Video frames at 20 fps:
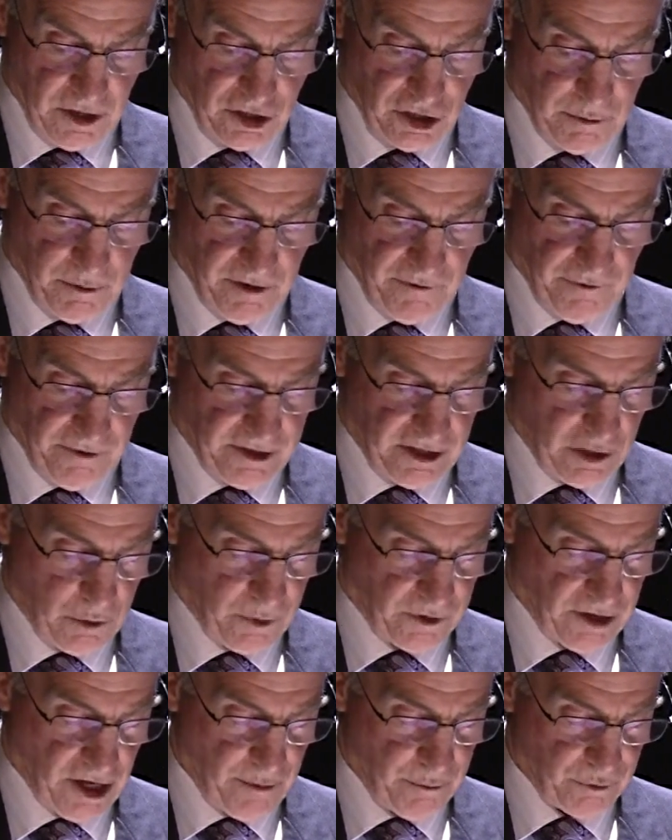to be fitted
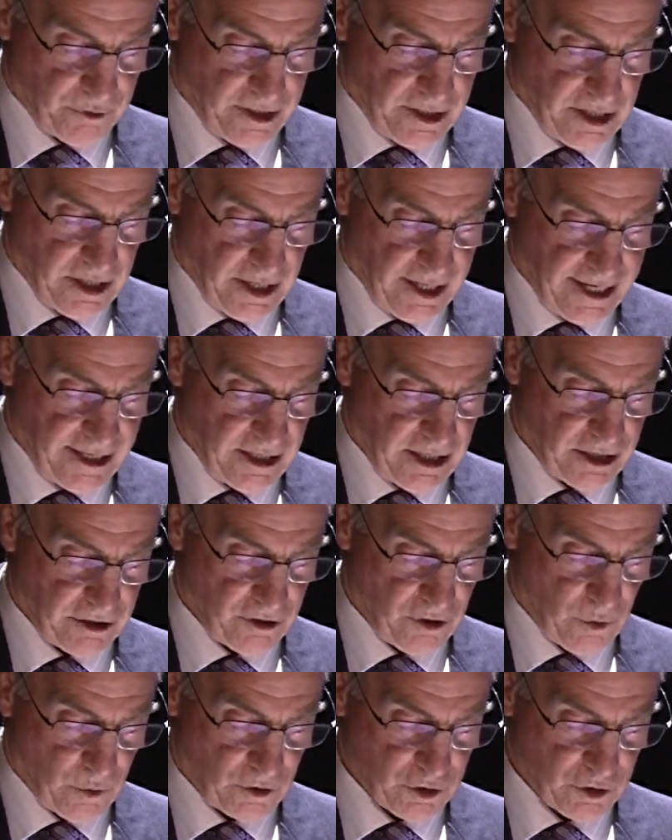with upgraded 900